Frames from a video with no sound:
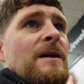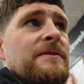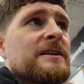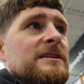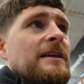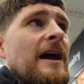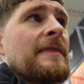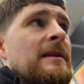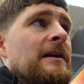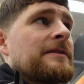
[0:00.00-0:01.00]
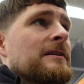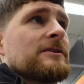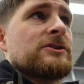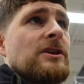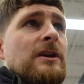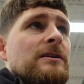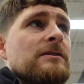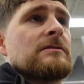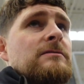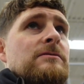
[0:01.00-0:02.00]
Things like that that I think are just
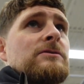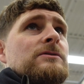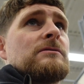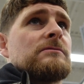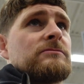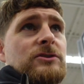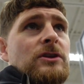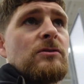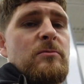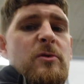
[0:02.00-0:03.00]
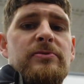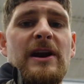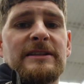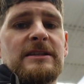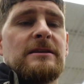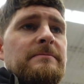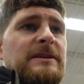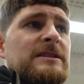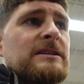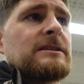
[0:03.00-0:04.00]
a normal practice in
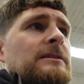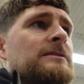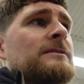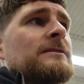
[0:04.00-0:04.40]
business.